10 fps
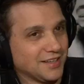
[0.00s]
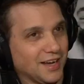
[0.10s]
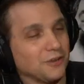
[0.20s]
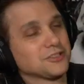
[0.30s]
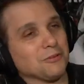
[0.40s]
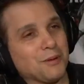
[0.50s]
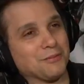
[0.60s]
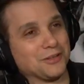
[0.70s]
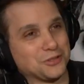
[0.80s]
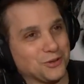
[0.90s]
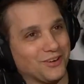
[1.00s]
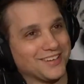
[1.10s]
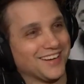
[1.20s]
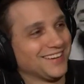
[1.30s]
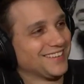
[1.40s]
I also remember this. You
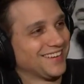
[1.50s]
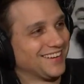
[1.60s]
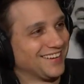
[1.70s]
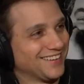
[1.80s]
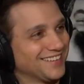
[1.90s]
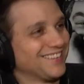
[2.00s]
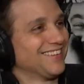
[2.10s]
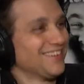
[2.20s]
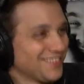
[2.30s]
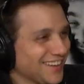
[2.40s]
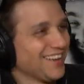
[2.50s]
guys would go to a high school football